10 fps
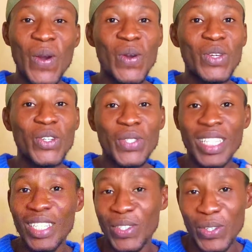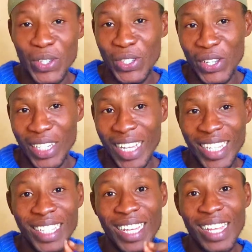you see you don't judge. I
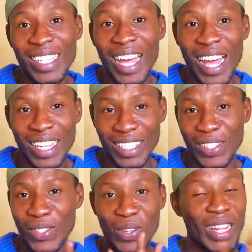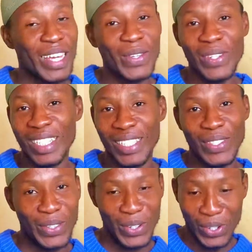think that's as it's not like you listen
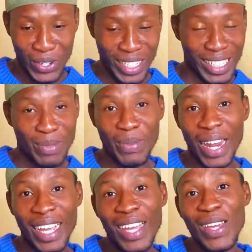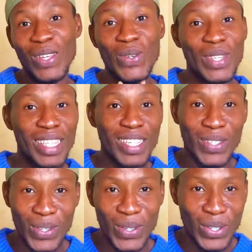you don't judge, it's more like you see
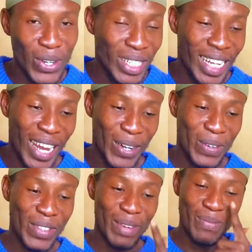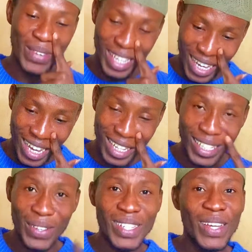you don't judge kind of thing. Because
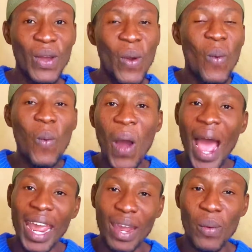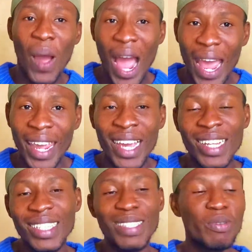I was like, why
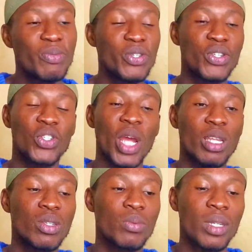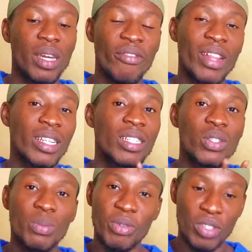these people should try to be, I feel like you need
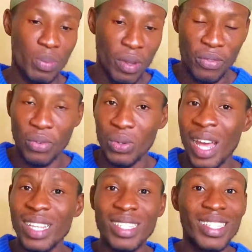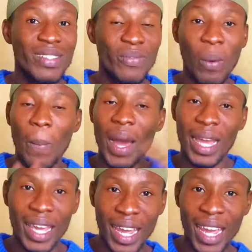to be respectful. That's it for
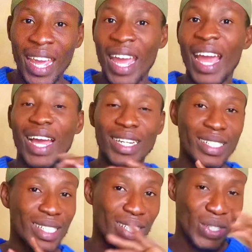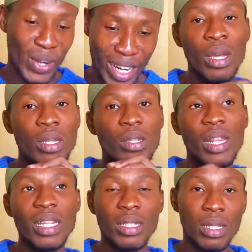Banke and the trash he's
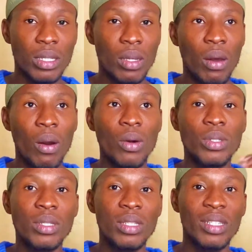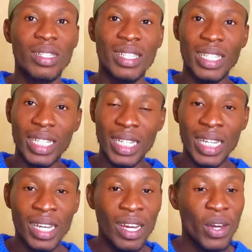doing. That point where he was banned, felt like
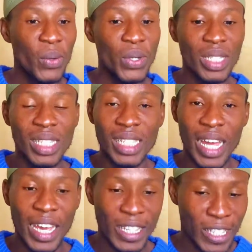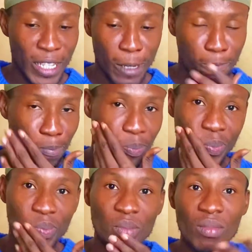probably that was this guy's name. Banke is
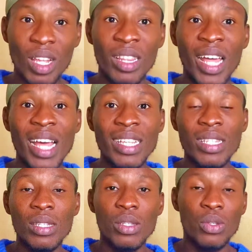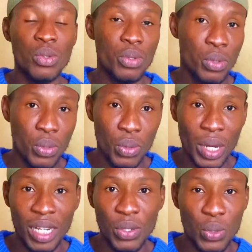getting to meet that guy, Susu
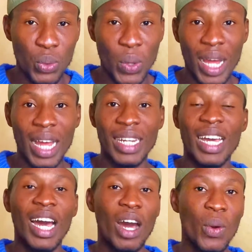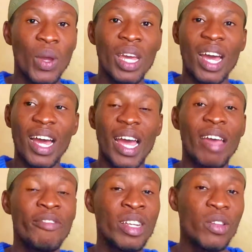and like meet Banke. I
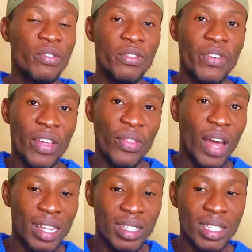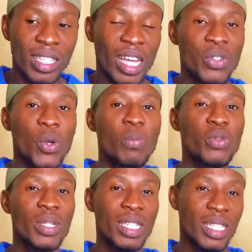really love the fact that I've been
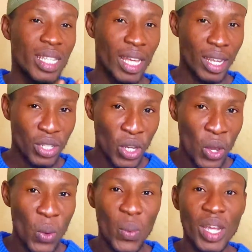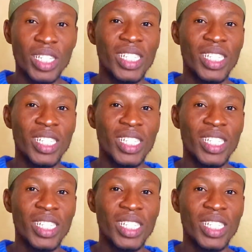meeting stage. I feel that